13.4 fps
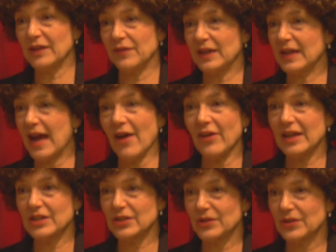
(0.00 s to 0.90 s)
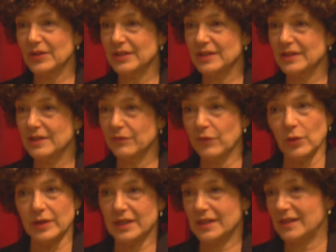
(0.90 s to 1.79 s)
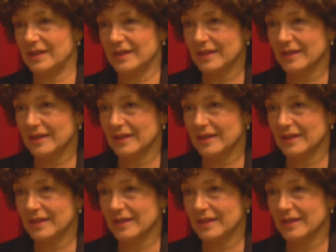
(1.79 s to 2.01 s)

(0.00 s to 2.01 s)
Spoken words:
think of the character and the voice.